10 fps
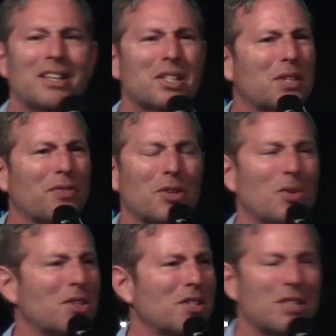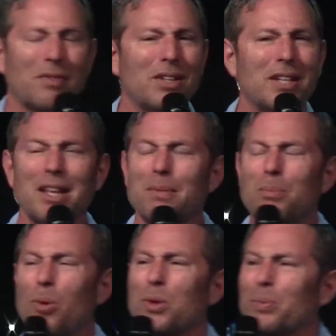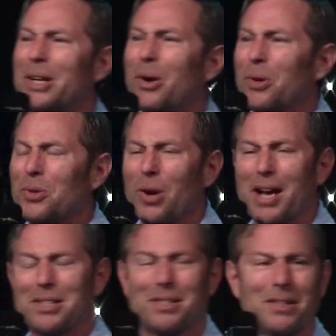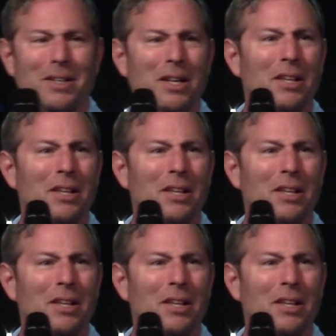This is for Christians every day. The more that we go in Christ,